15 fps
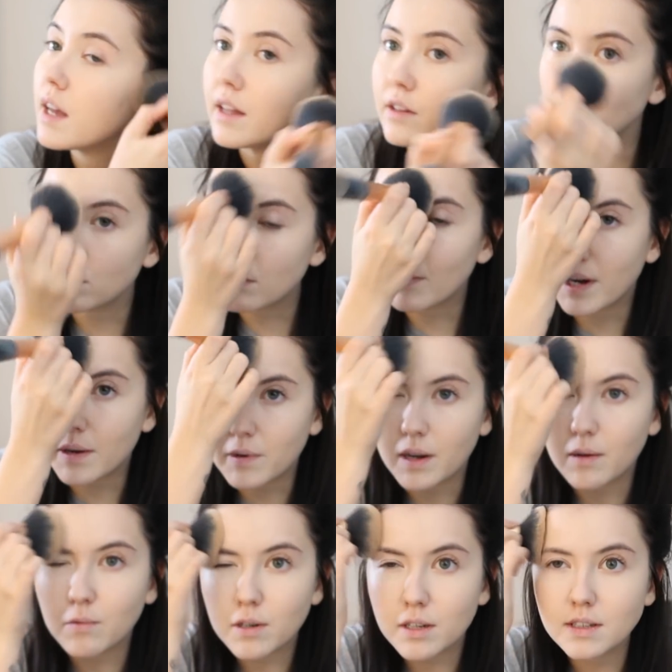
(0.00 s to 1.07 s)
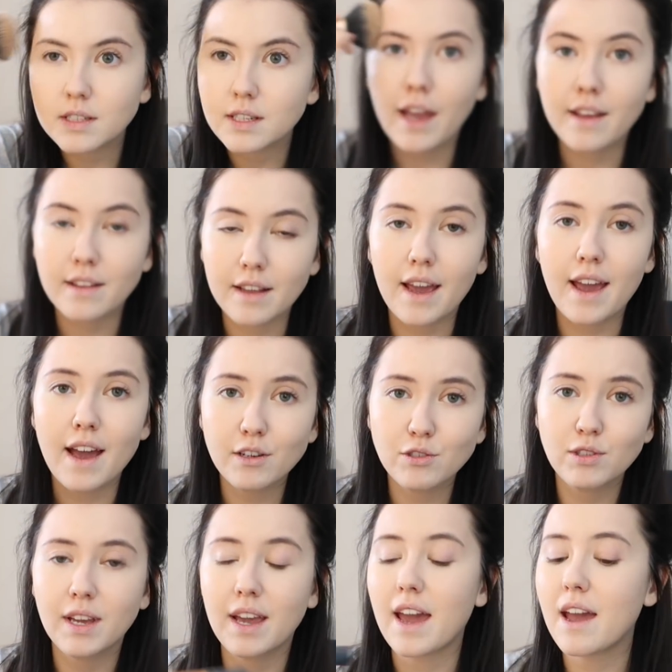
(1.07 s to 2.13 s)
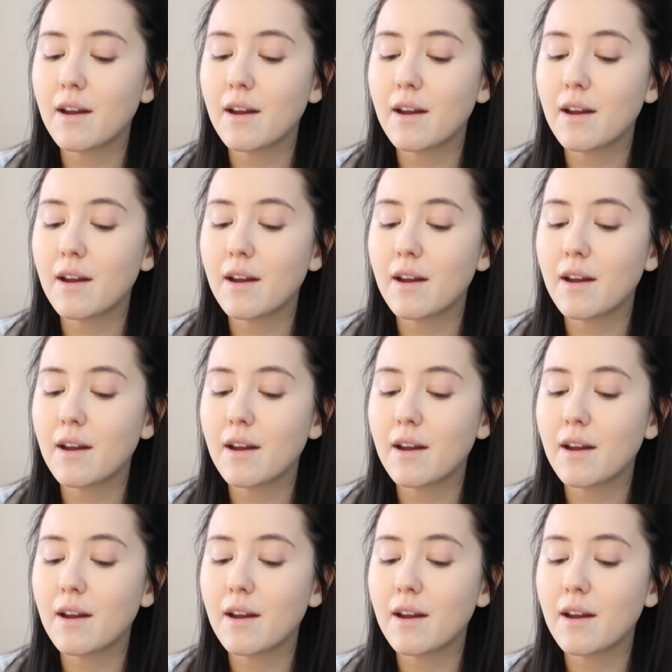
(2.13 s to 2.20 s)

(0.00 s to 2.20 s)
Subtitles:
and do whatever I want. And actually,